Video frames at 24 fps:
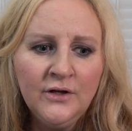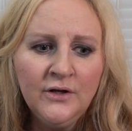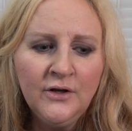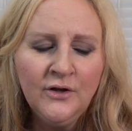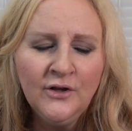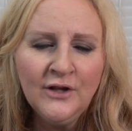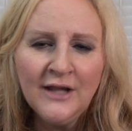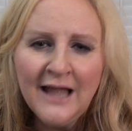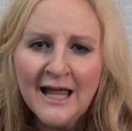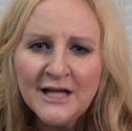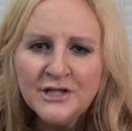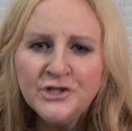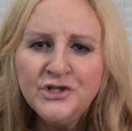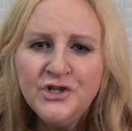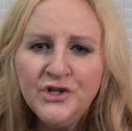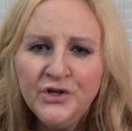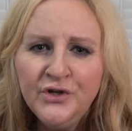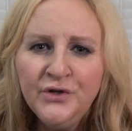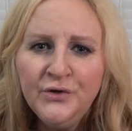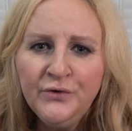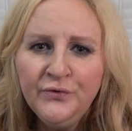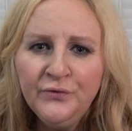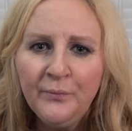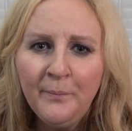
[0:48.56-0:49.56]
Unless
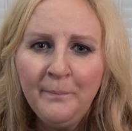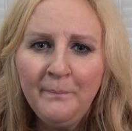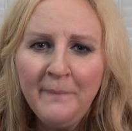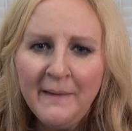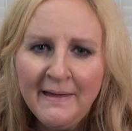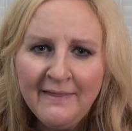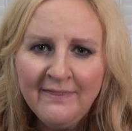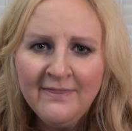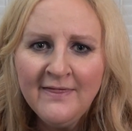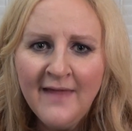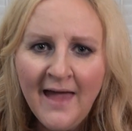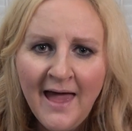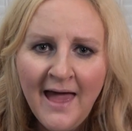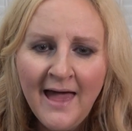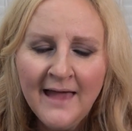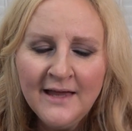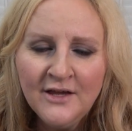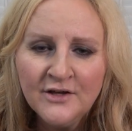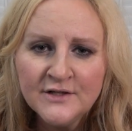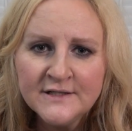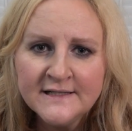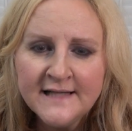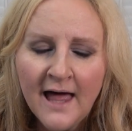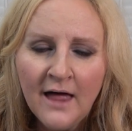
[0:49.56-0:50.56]
you've been there
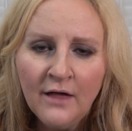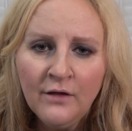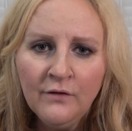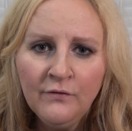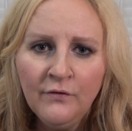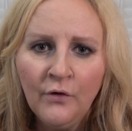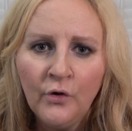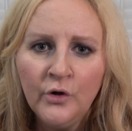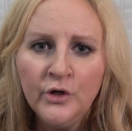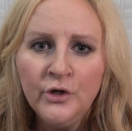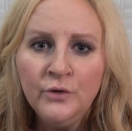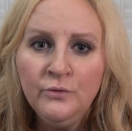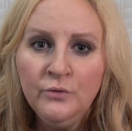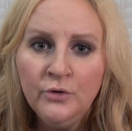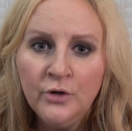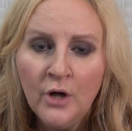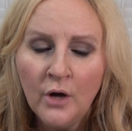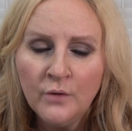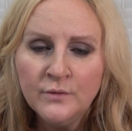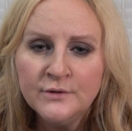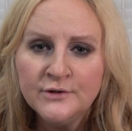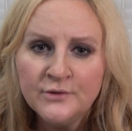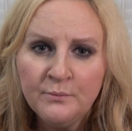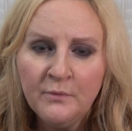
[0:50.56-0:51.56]
yourself or you
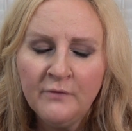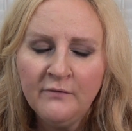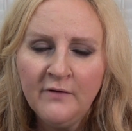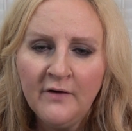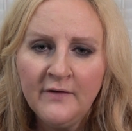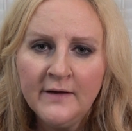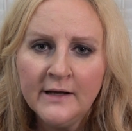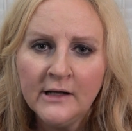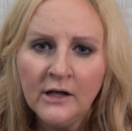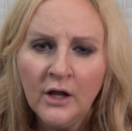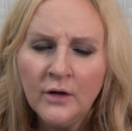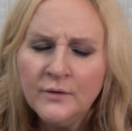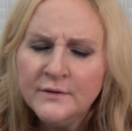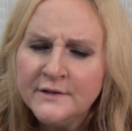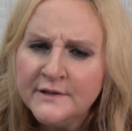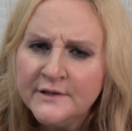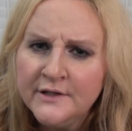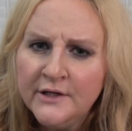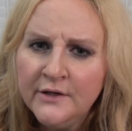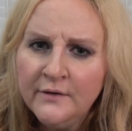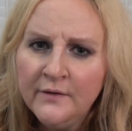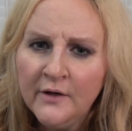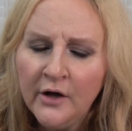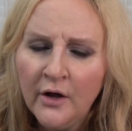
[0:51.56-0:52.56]
know someone very close
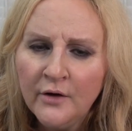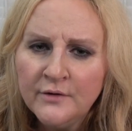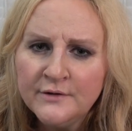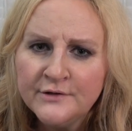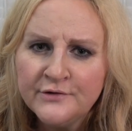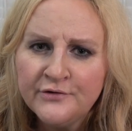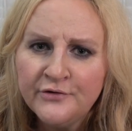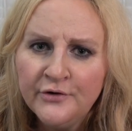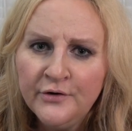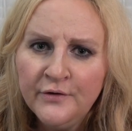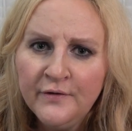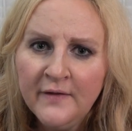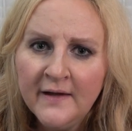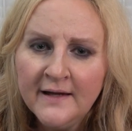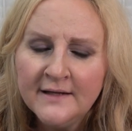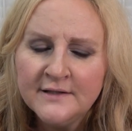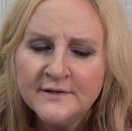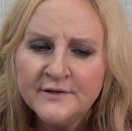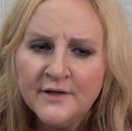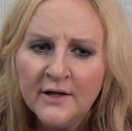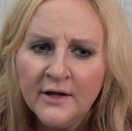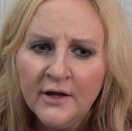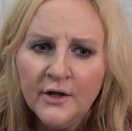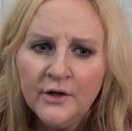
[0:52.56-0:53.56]
to you that goes through
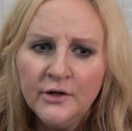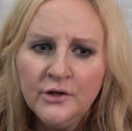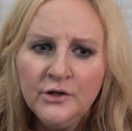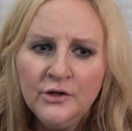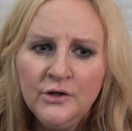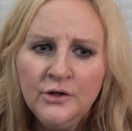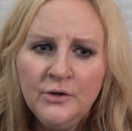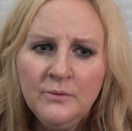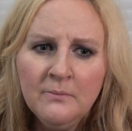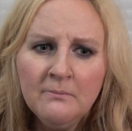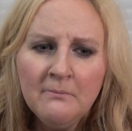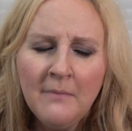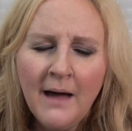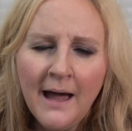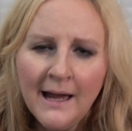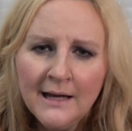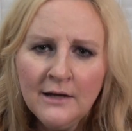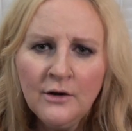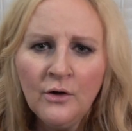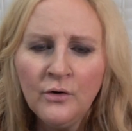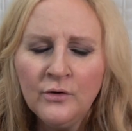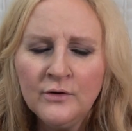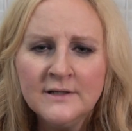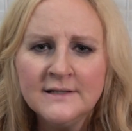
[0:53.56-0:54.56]
this, you might
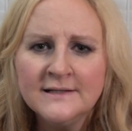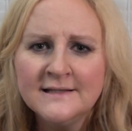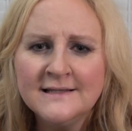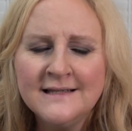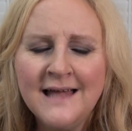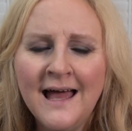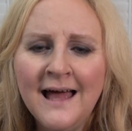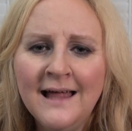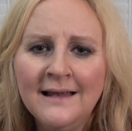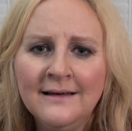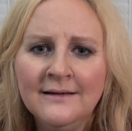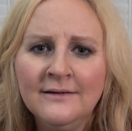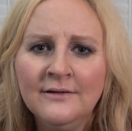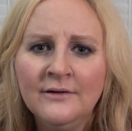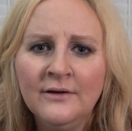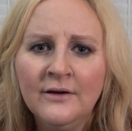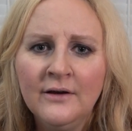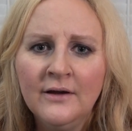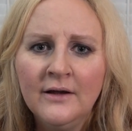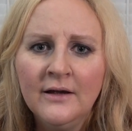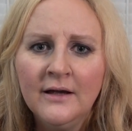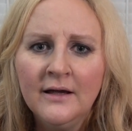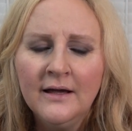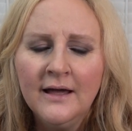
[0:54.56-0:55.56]
not understand
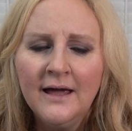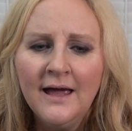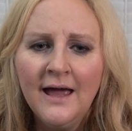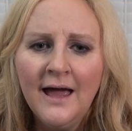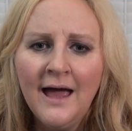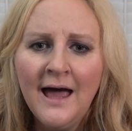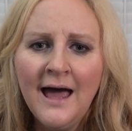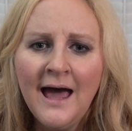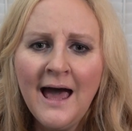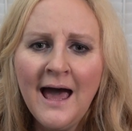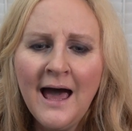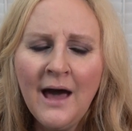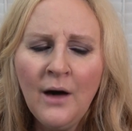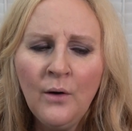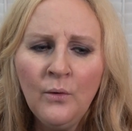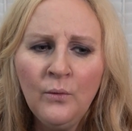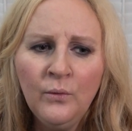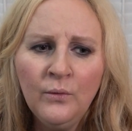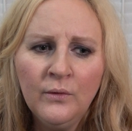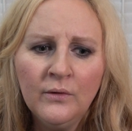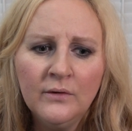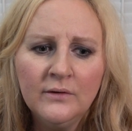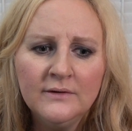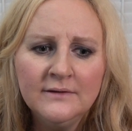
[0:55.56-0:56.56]

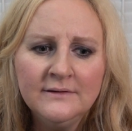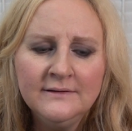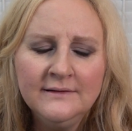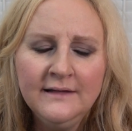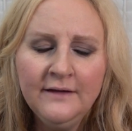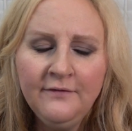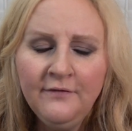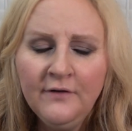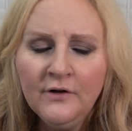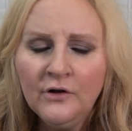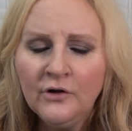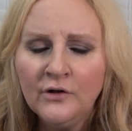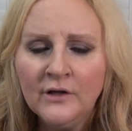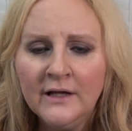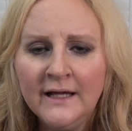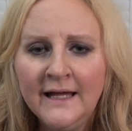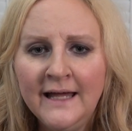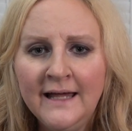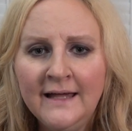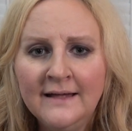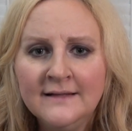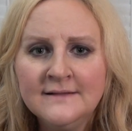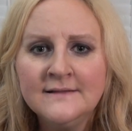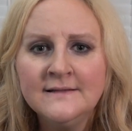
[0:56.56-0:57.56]
how difficult
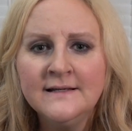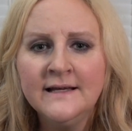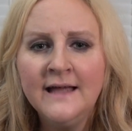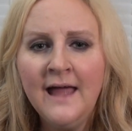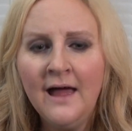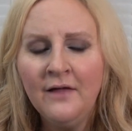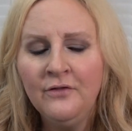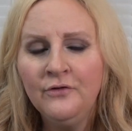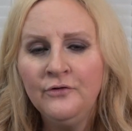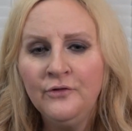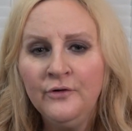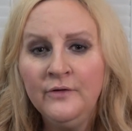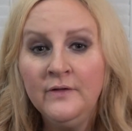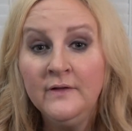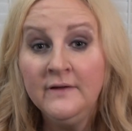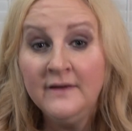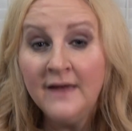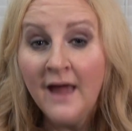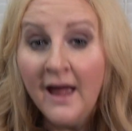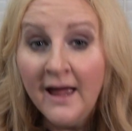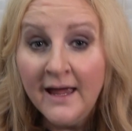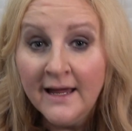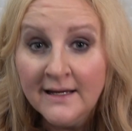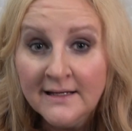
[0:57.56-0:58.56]
it is to get through the
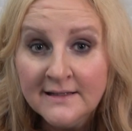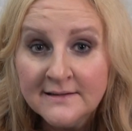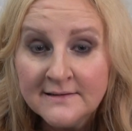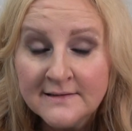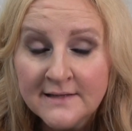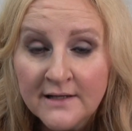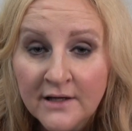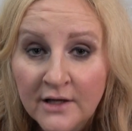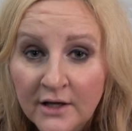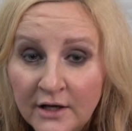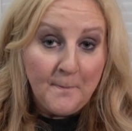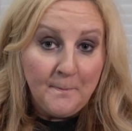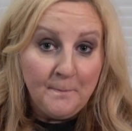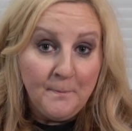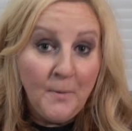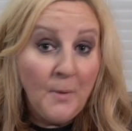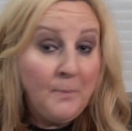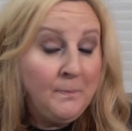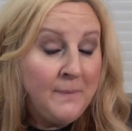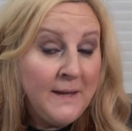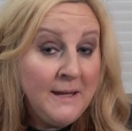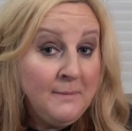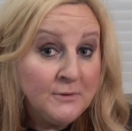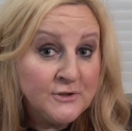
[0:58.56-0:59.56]
days.
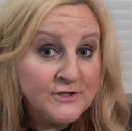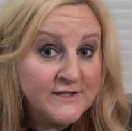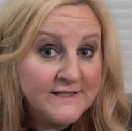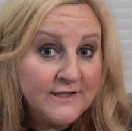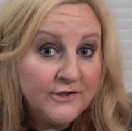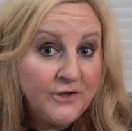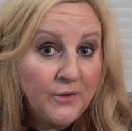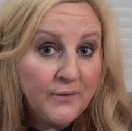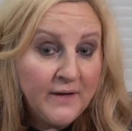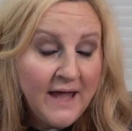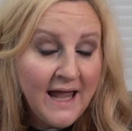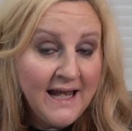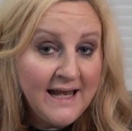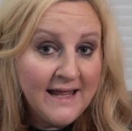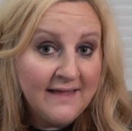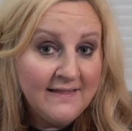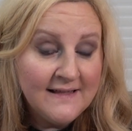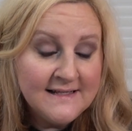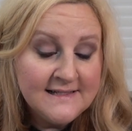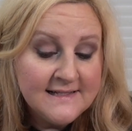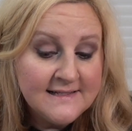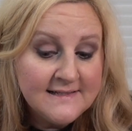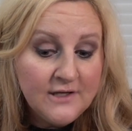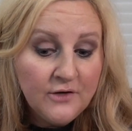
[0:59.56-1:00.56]
But people still don't get it.
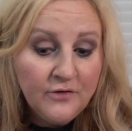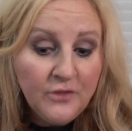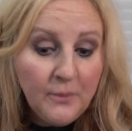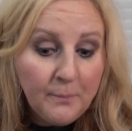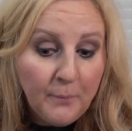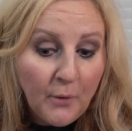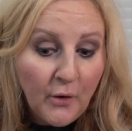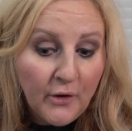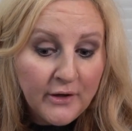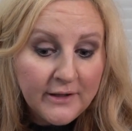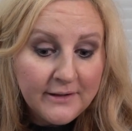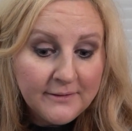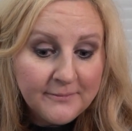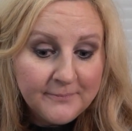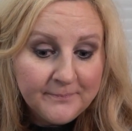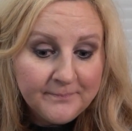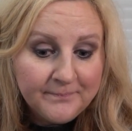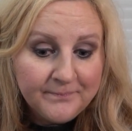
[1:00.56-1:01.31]
This is the other point.